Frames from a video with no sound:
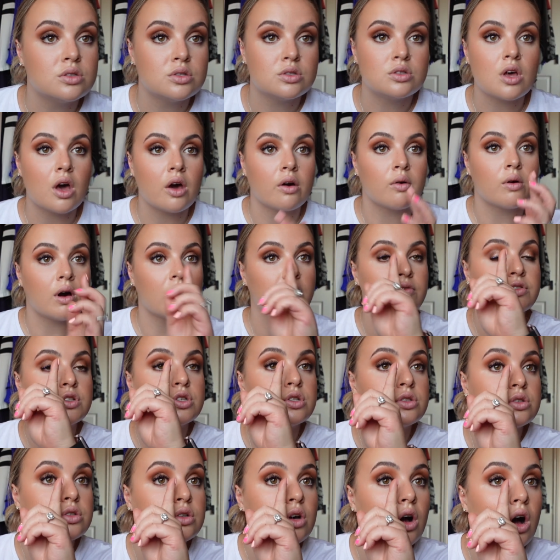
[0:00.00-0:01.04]
So I've
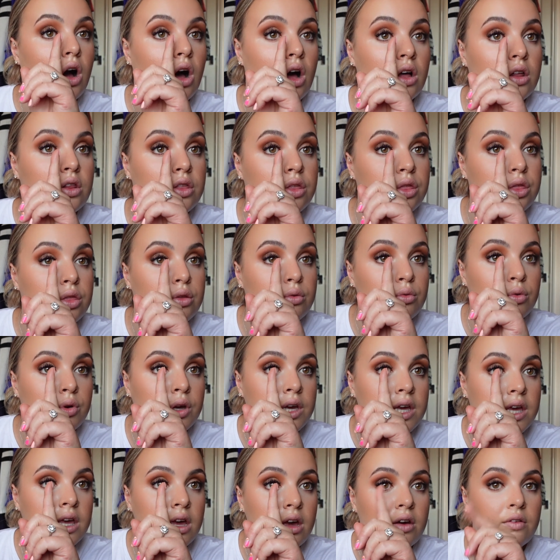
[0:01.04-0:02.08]
just got
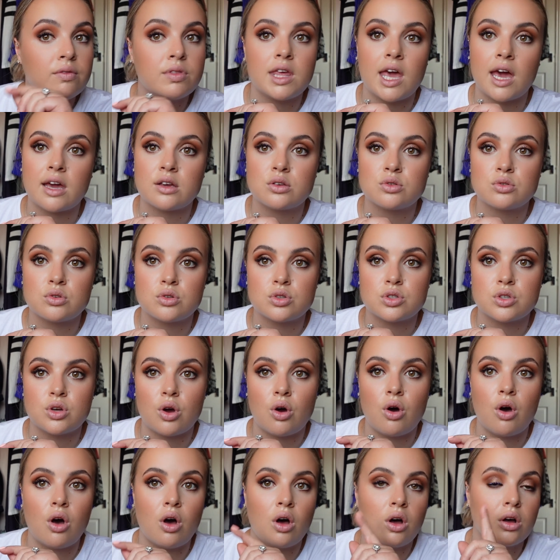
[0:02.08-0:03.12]
3 of the extra
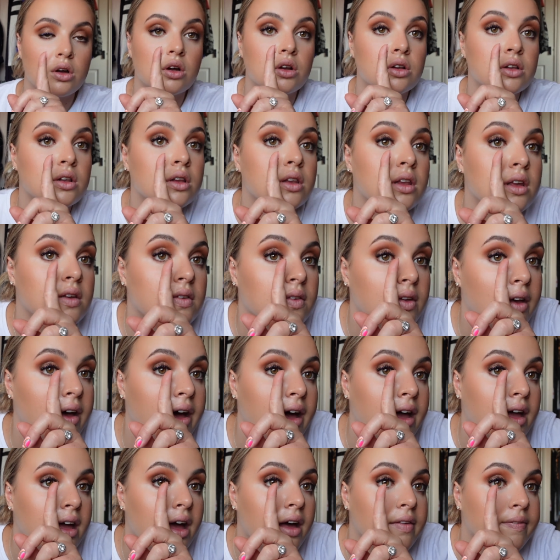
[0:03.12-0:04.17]
short on this
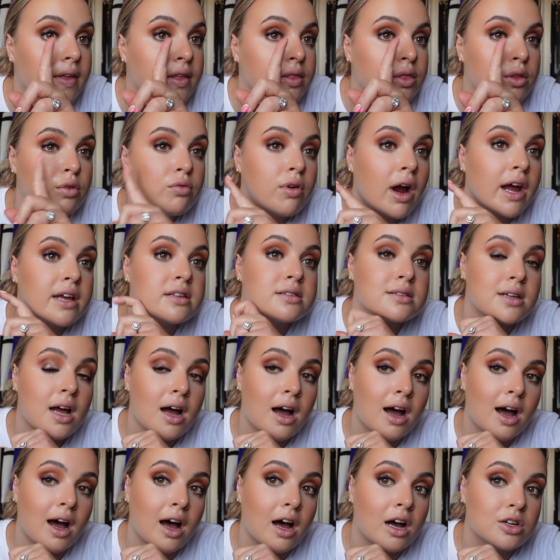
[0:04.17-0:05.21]
eye, and then the rest
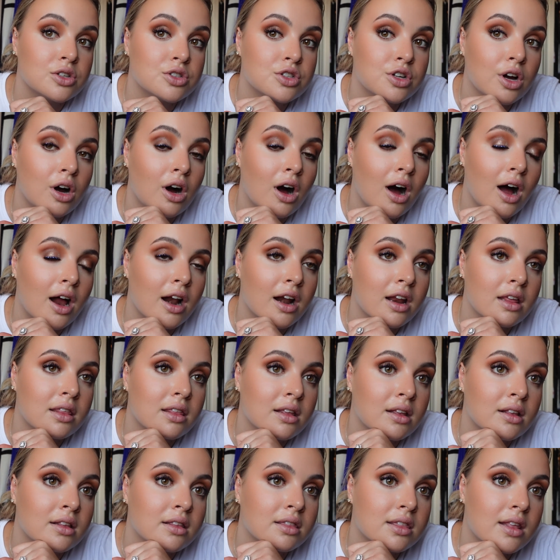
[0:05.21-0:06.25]
are short, and I
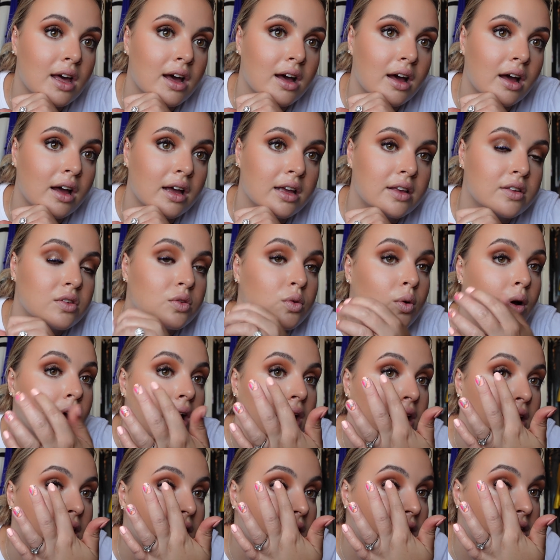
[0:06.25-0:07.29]
think that is
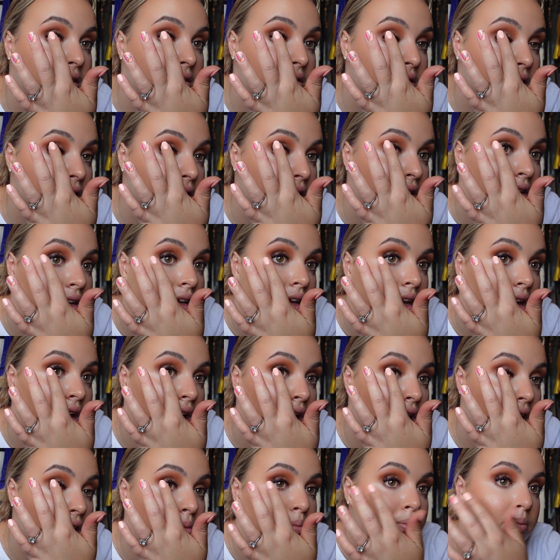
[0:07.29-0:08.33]
quite a nice
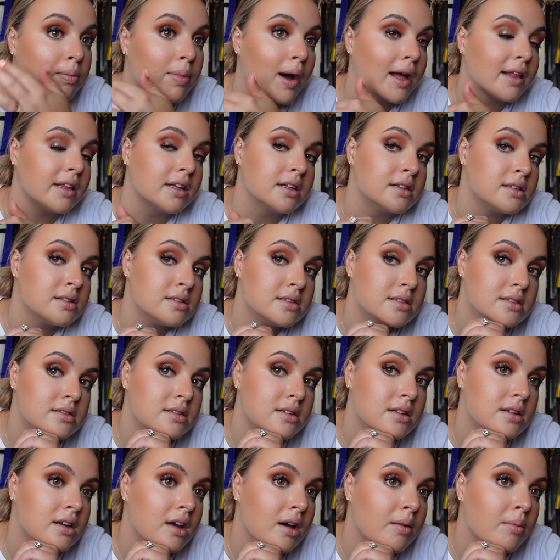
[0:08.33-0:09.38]
balance.
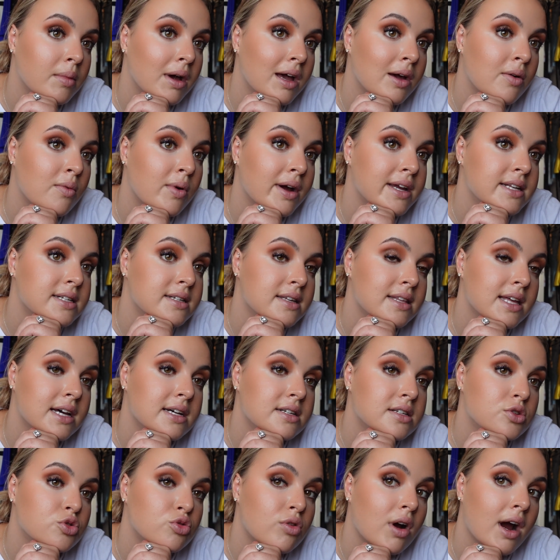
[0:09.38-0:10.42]
I might wait till that
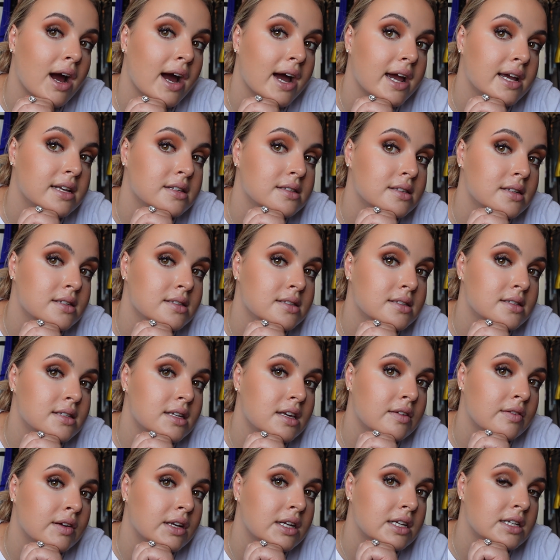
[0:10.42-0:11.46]
dries and see
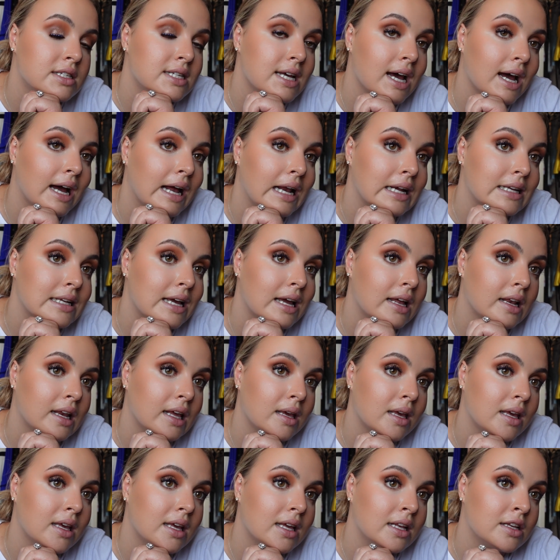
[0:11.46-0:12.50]
if I need to add
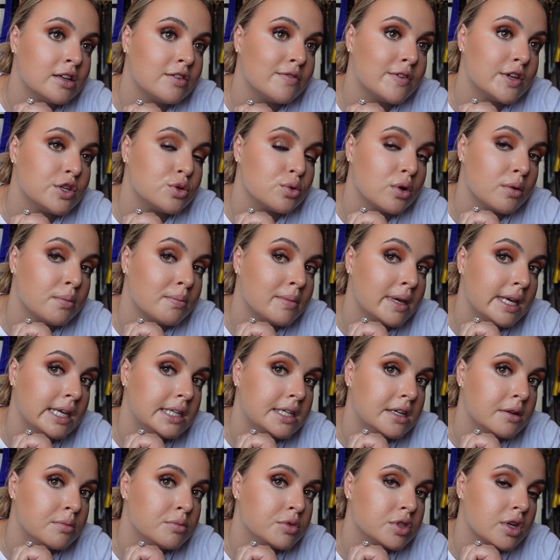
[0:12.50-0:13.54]
any individual
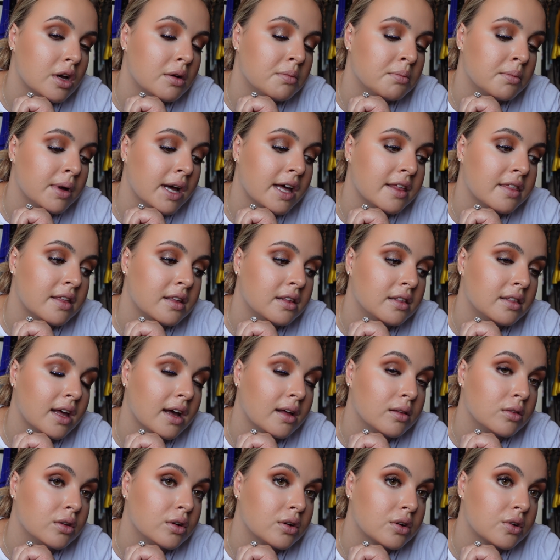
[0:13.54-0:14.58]
mediums on, but I think
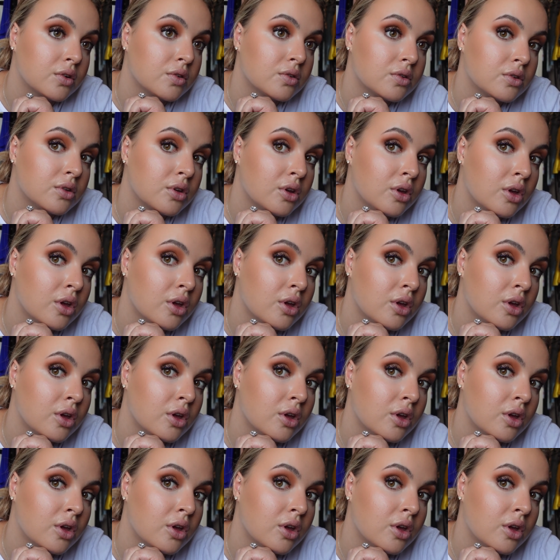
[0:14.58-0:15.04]
that looks